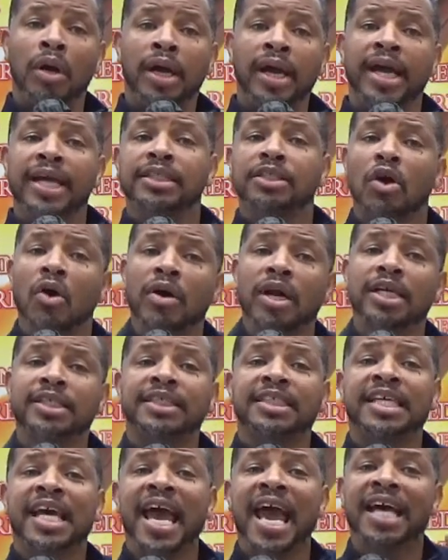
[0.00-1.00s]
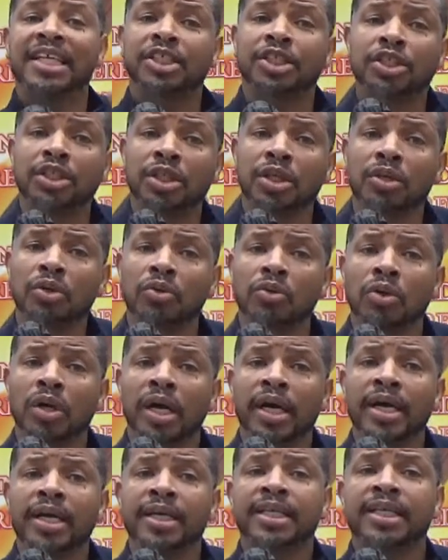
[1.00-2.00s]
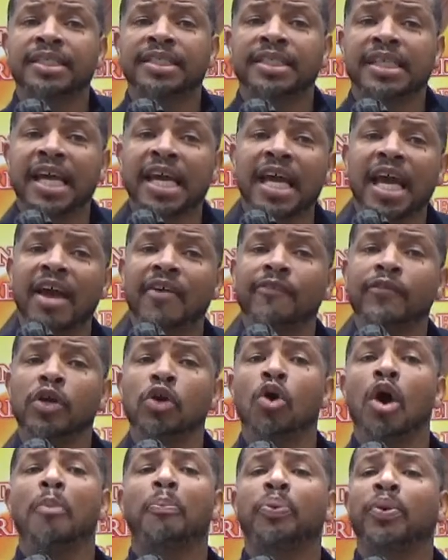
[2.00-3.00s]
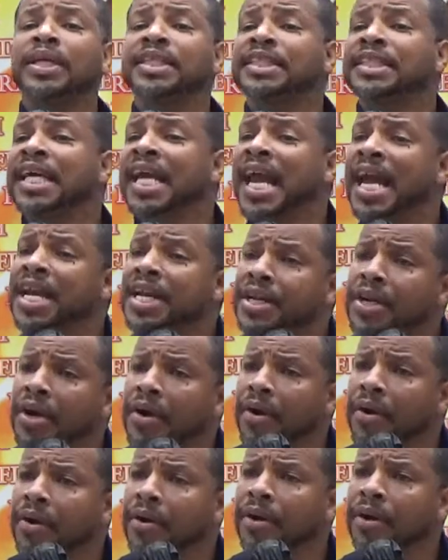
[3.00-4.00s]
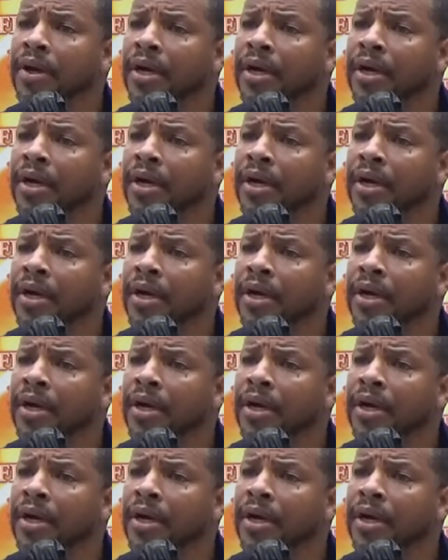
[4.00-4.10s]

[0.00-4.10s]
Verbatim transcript: He's going to test you to see if you're a pretender.